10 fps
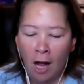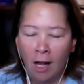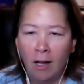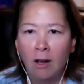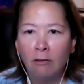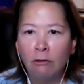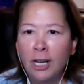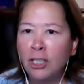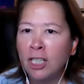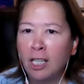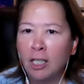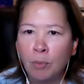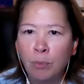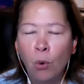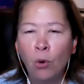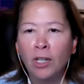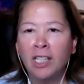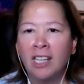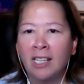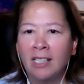uh, rich kids, poor
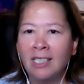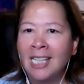kids.